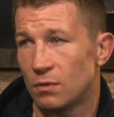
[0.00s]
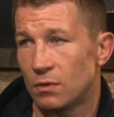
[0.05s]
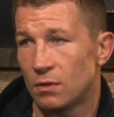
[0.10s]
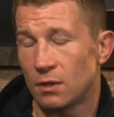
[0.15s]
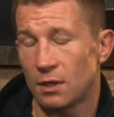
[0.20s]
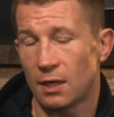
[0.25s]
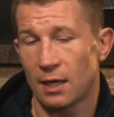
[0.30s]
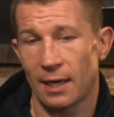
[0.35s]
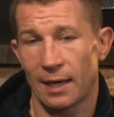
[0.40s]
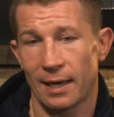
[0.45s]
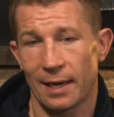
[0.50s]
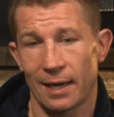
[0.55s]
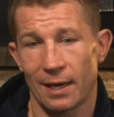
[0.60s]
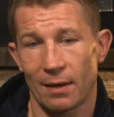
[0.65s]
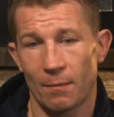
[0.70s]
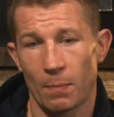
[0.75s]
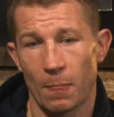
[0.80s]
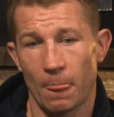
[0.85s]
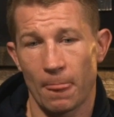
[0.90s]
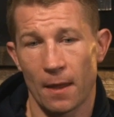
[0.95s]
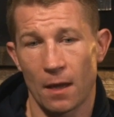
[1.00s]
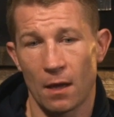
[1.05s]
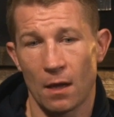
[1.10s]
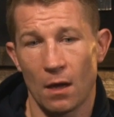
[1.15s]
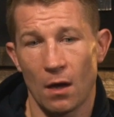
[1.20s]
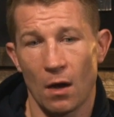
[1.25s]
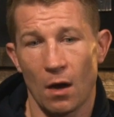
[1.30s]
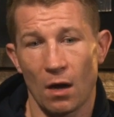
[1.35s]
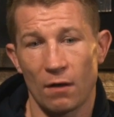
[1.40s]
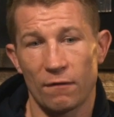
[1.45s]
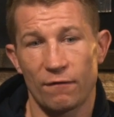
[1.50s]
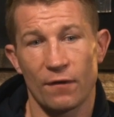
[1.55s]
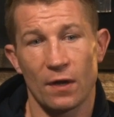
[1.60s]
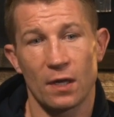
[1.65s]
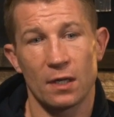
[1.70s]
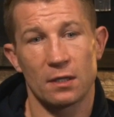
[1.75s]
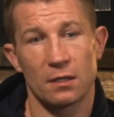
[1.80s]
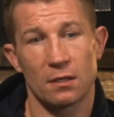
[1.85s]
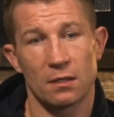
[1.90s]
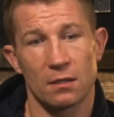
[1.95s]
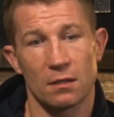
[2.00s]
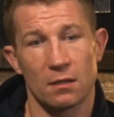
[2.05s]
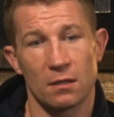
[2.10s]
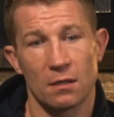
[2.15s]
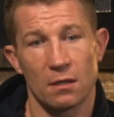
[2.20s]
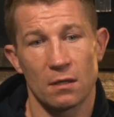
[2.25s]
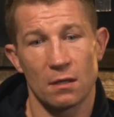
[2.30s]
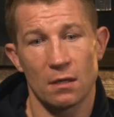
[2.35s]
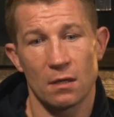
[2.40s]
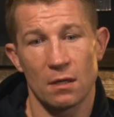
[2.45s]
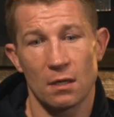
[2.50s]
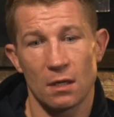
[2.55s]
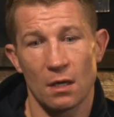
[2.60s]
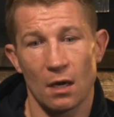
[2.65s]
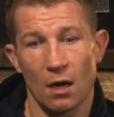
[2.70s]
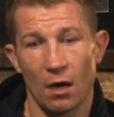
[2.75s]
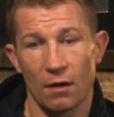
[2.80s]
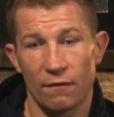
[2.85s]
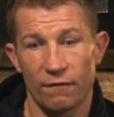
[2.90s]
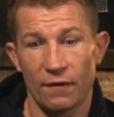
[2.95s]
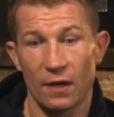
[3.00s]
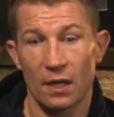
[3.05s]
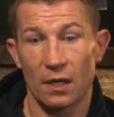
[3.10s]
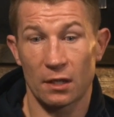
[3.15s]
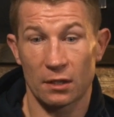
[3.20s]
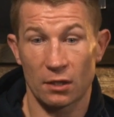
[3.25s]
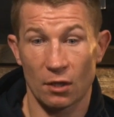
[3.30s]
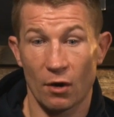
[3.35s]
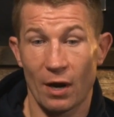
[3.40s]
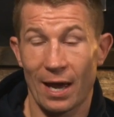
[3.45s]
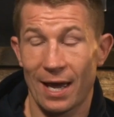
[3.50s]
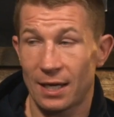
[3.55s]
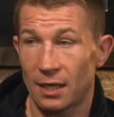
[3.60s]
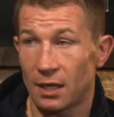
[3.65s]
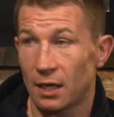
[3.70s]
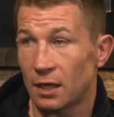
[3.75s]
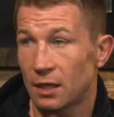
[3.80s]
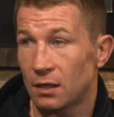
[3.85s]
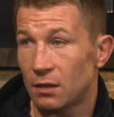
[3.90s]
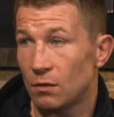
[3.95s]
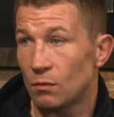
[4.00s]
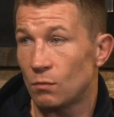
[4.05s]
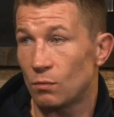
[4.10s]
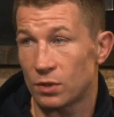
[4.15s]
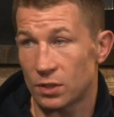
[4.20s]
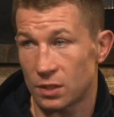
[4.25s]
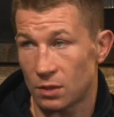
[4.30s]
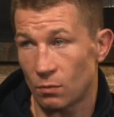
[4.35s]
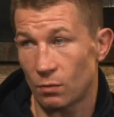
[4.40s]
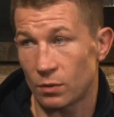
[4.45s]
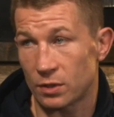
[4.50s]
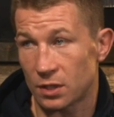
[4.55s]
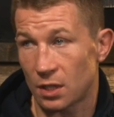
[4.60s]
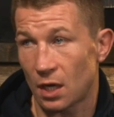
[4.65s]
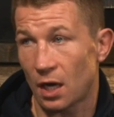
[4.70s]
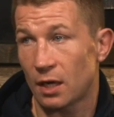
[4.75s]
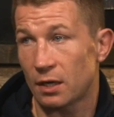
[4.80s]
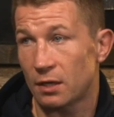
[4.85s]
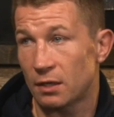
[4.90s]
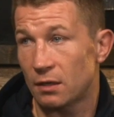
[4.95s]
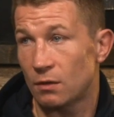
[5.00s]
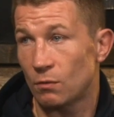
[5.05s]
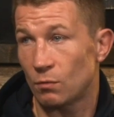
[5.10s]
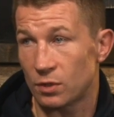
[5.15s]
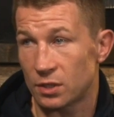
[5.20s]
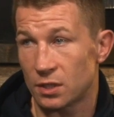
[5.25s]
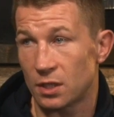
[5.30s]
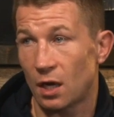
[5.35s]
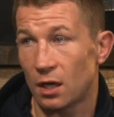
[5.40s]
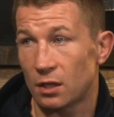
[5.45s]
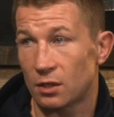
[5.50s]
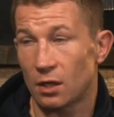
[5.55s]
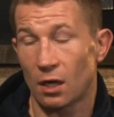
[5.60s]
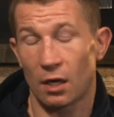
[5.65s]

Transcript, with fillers: Mm. Um, I felt I felt like their handling was was not was not.